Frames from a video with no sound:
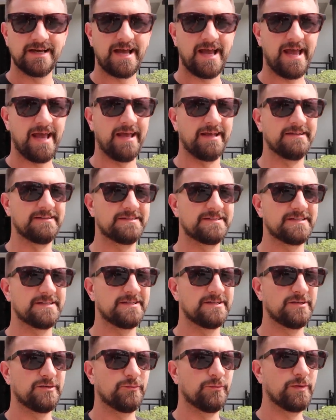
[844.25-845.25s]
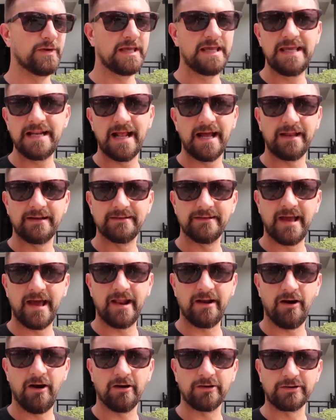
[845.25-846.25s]
and we eat at,
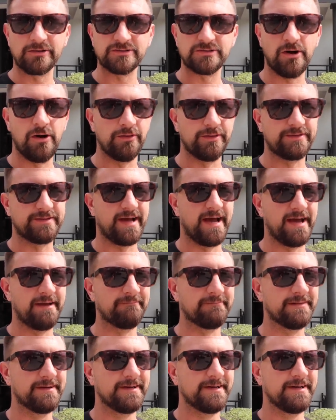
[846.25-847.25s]
at Hawkers all the time.